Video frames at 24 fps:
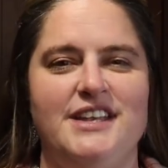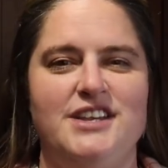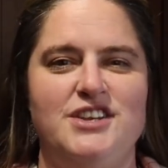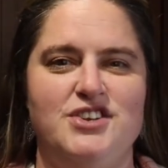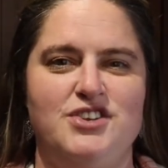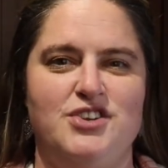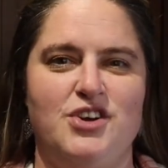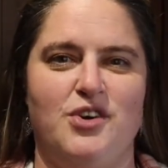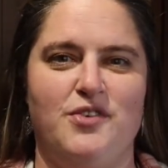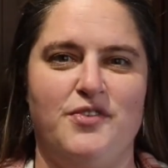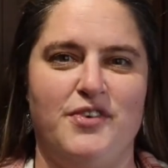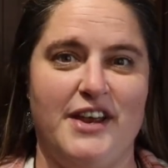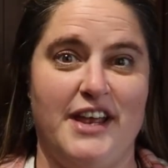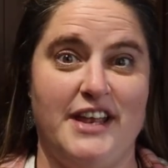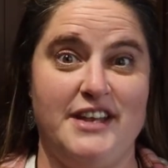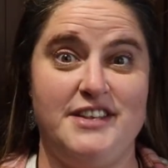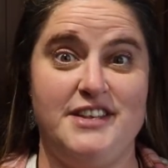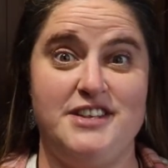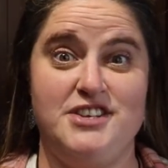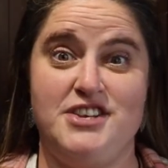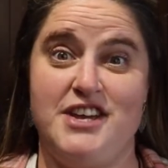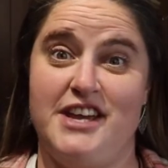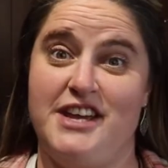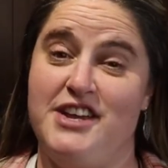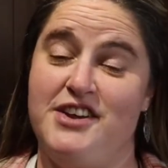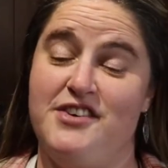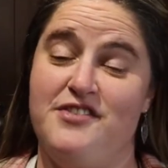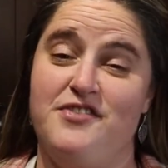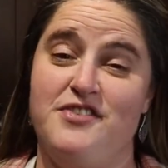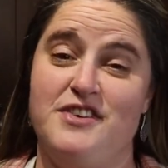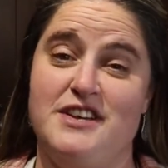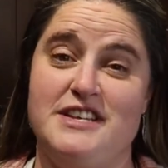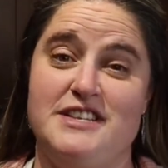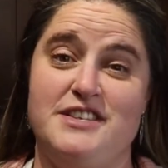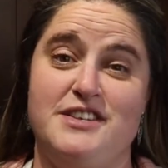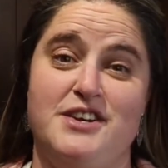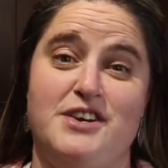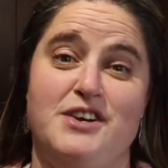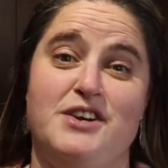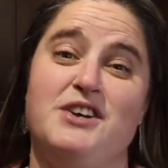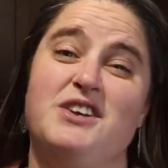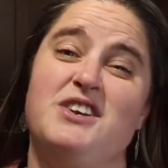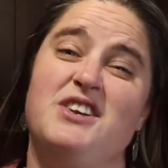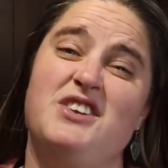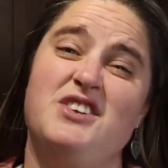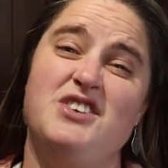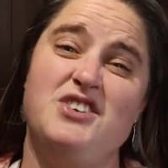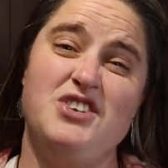Don't forget to check your
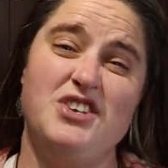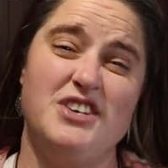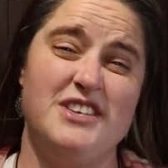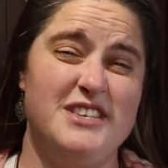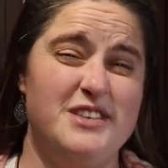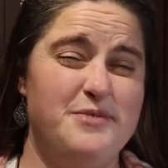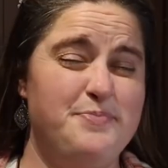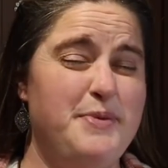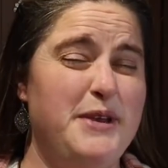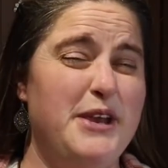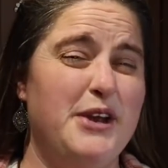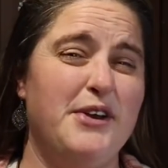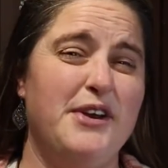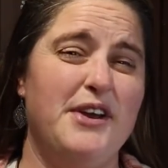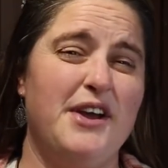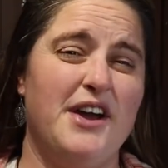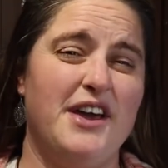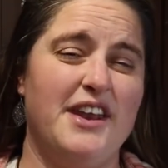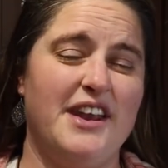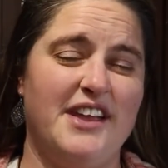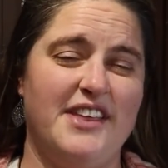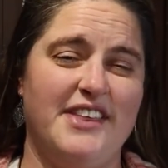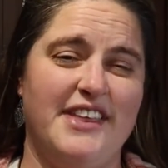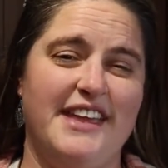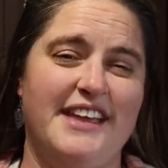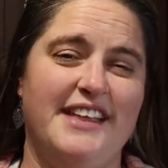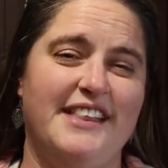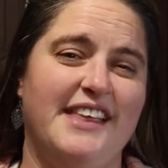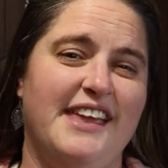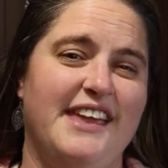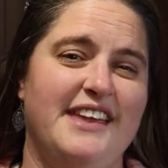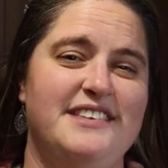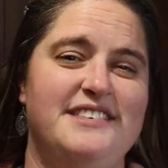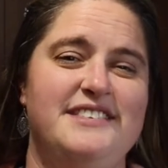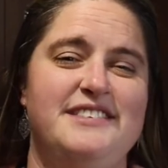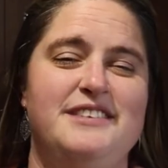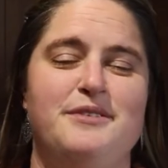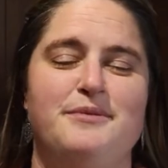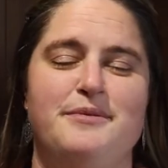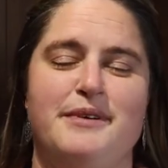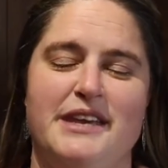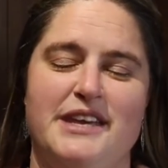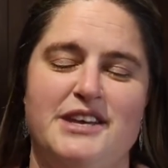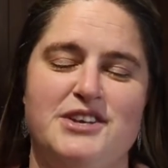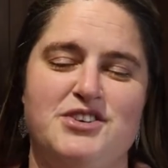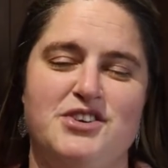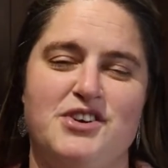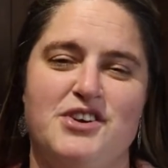freezer, just periodically at least, to
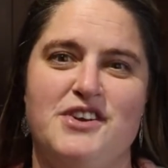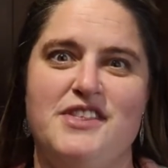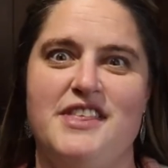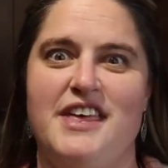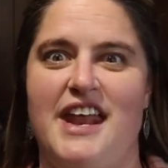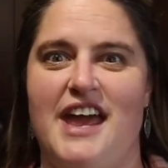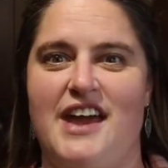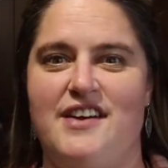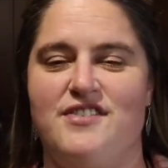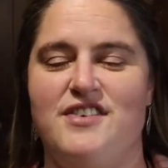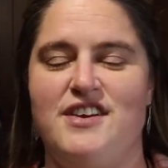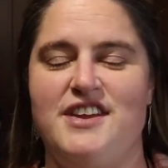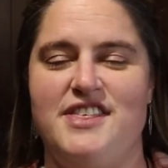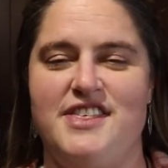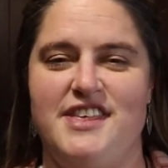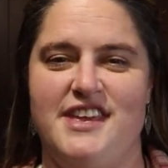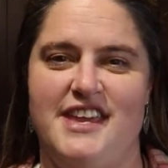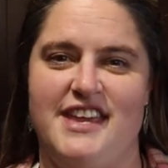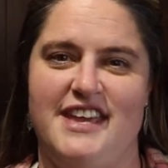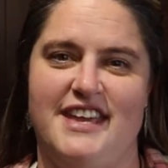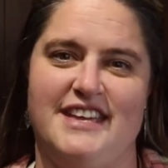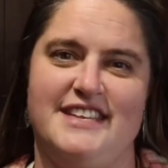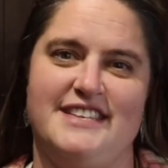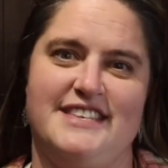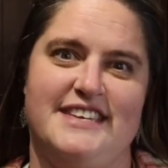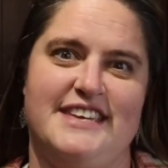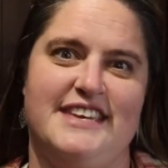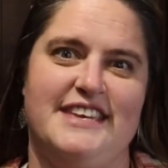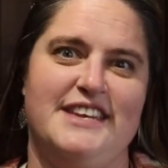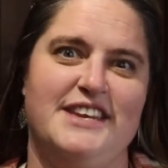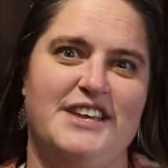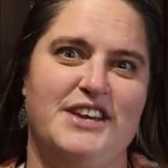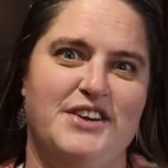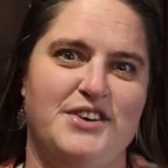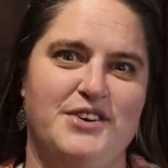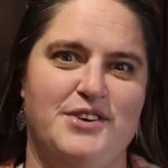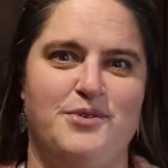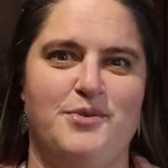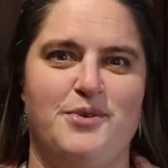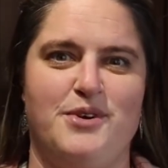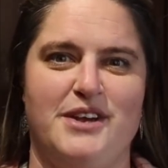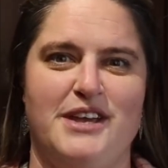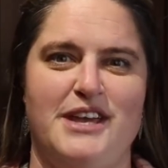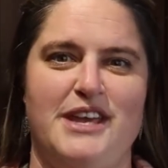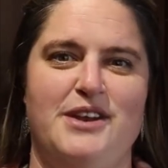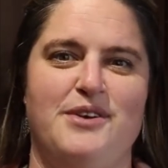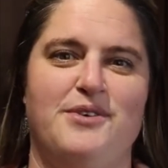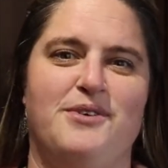make sure that everything is in good
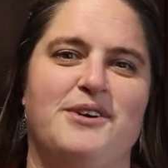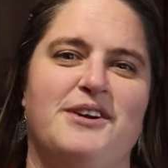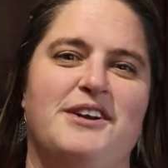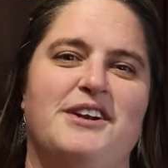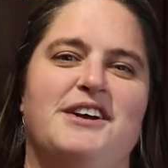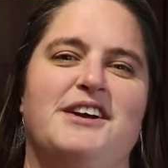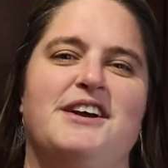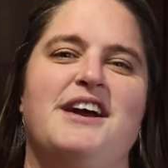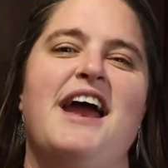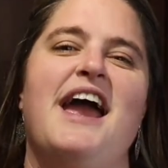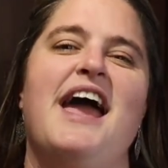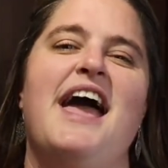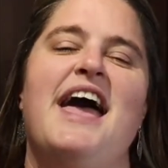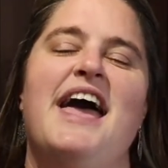working order.